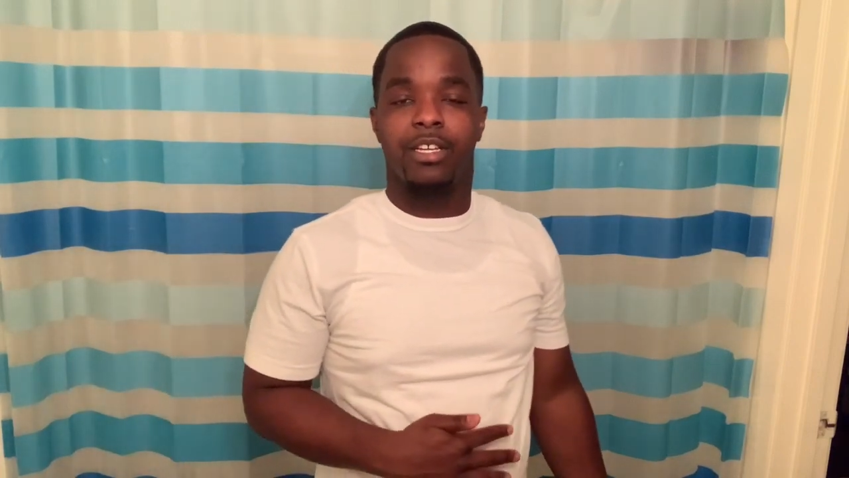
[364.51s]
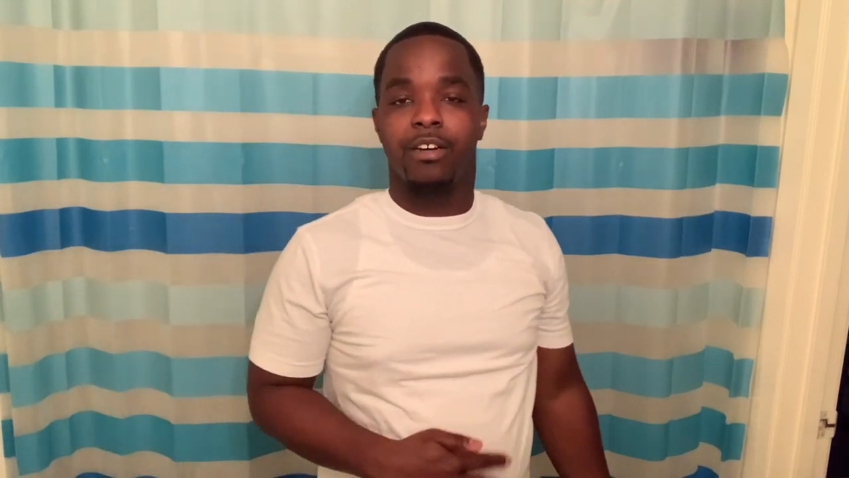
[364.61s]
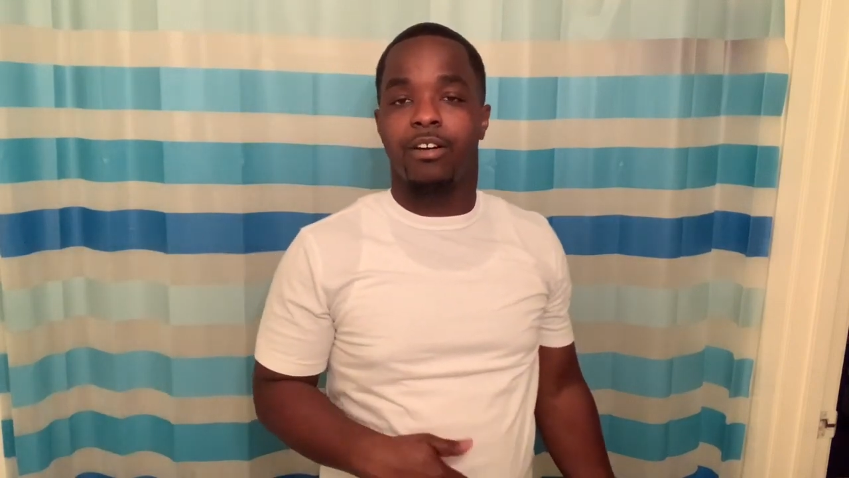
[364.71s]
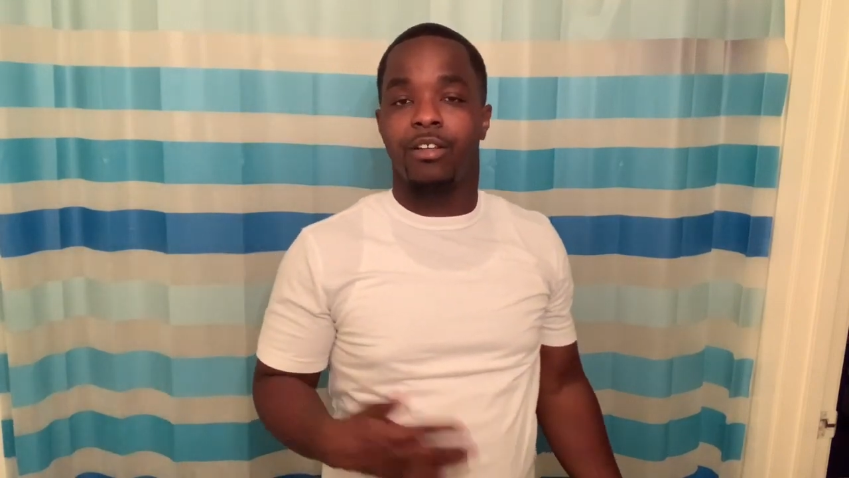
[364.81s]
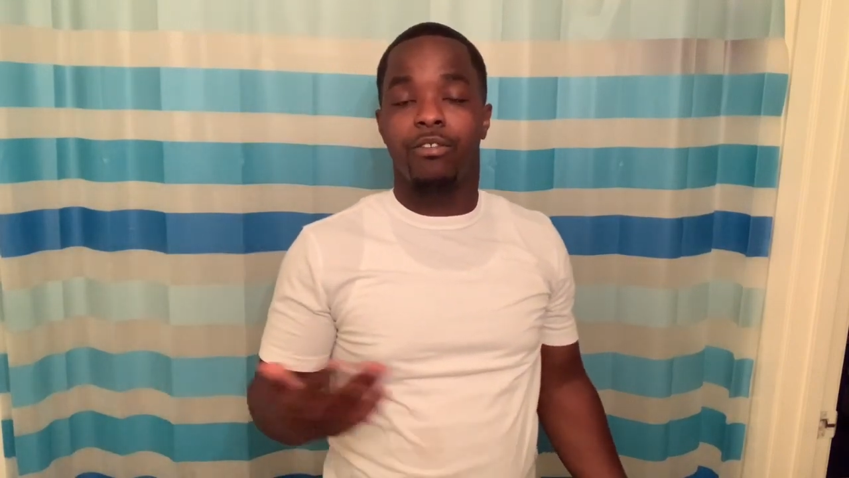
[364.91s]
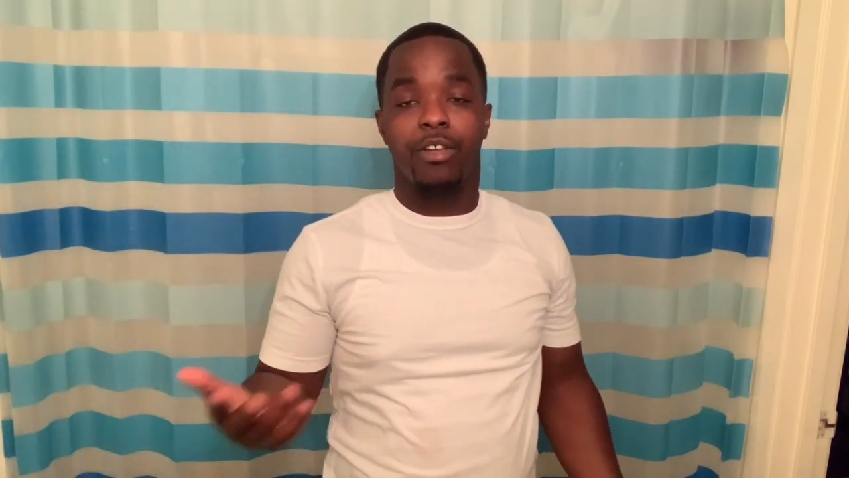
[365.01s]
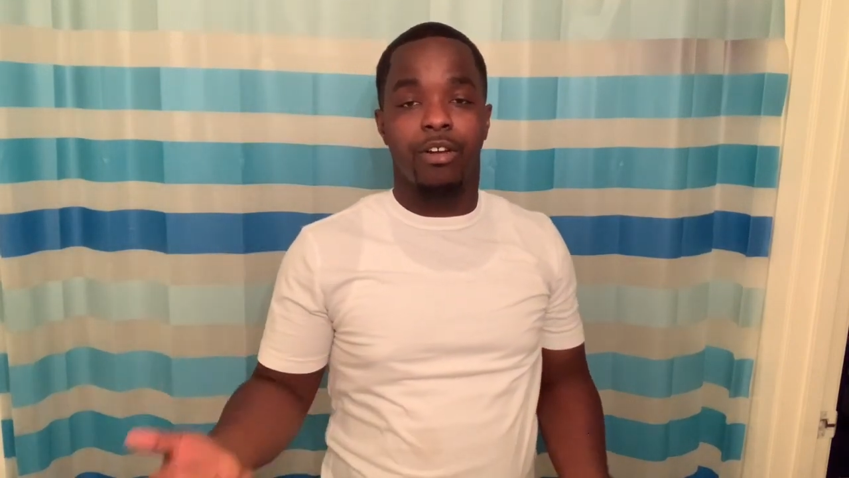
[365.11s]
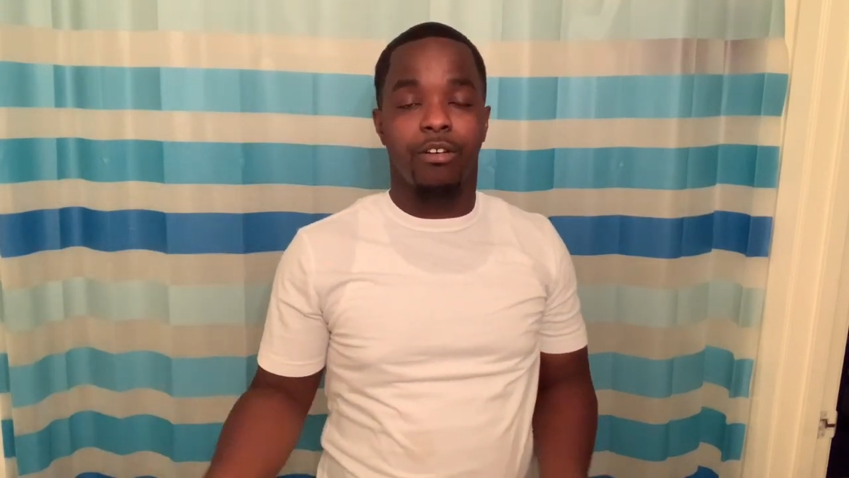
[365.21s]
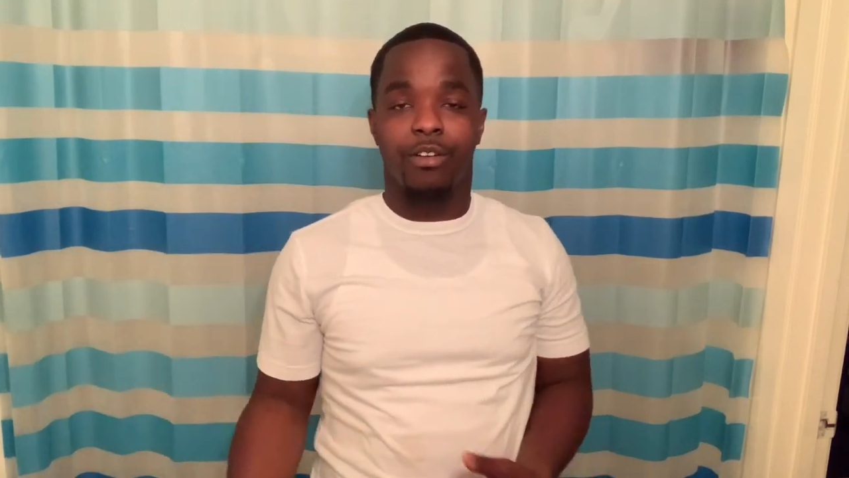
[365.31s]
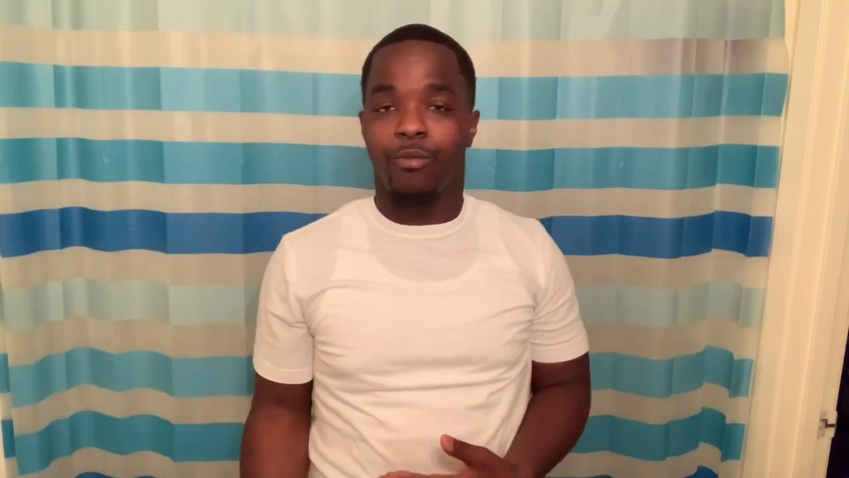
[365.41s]
or you can go
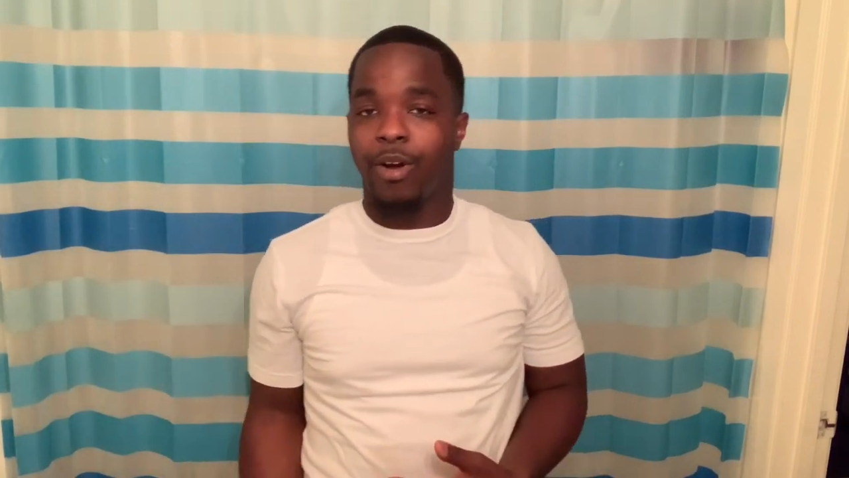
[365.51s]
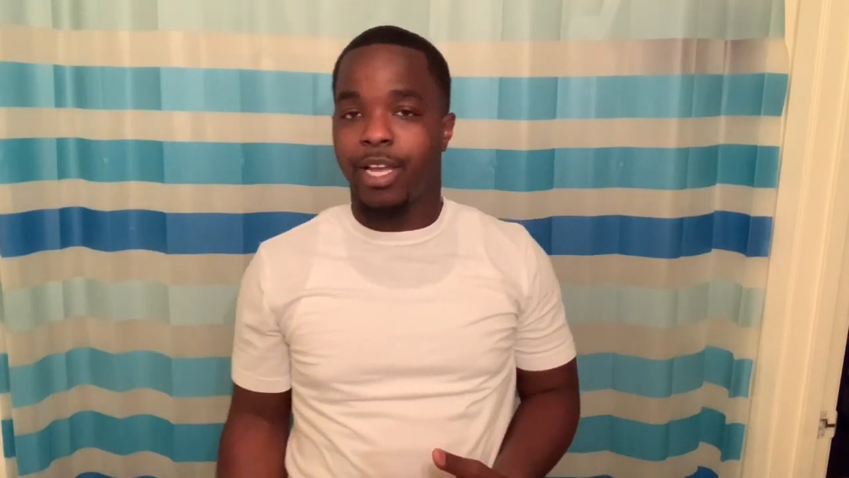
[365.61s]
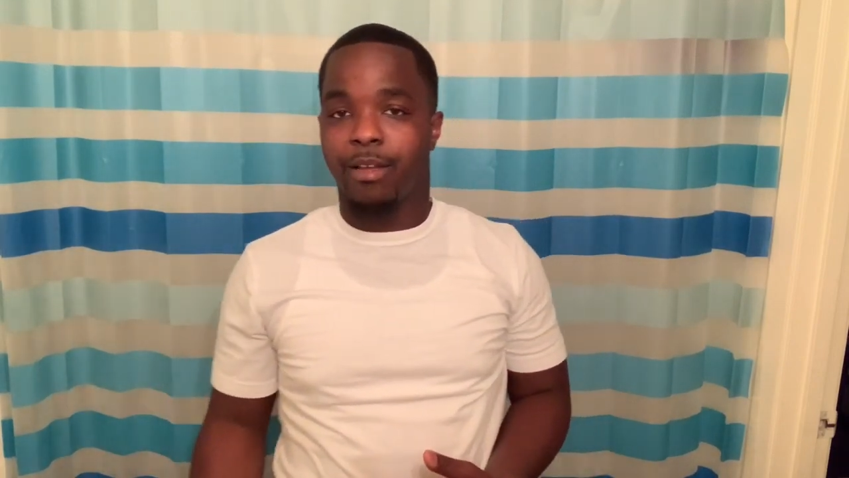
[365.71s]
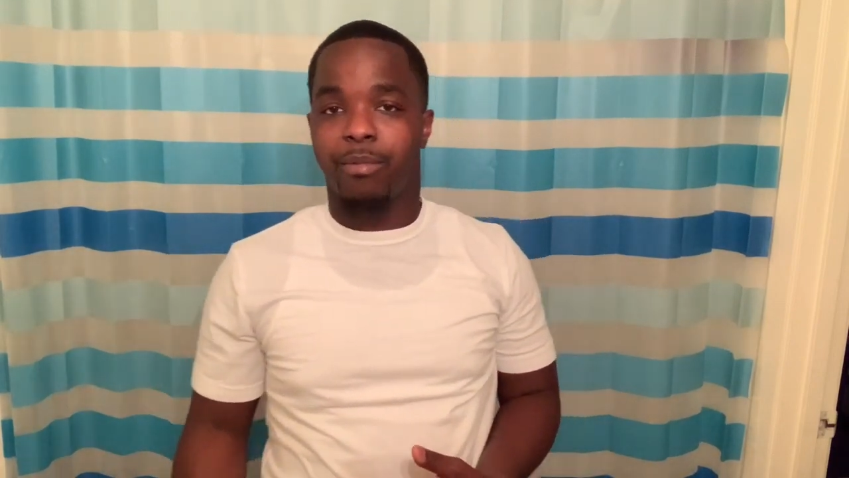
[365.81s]
on the wave